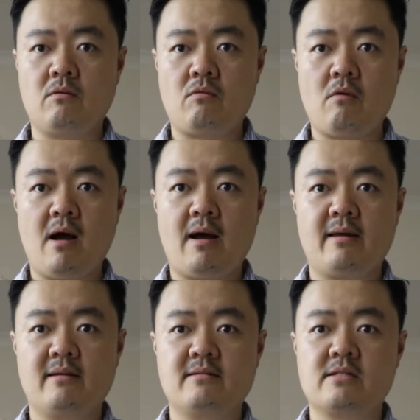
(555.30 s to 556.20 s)

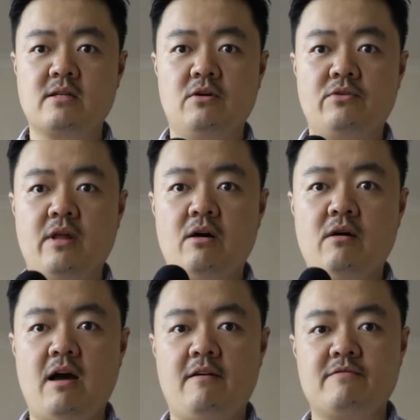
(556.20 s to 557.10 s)
Right. So now
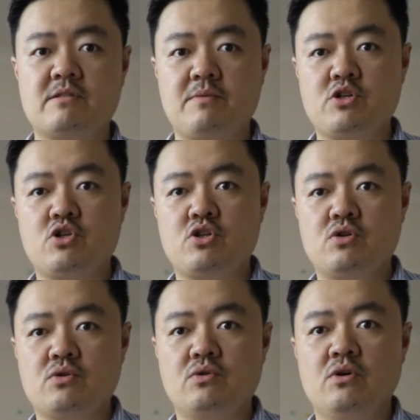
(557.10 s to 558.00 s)
I have switched
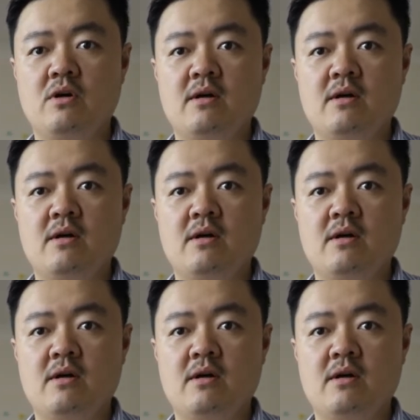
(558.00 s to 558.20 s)
to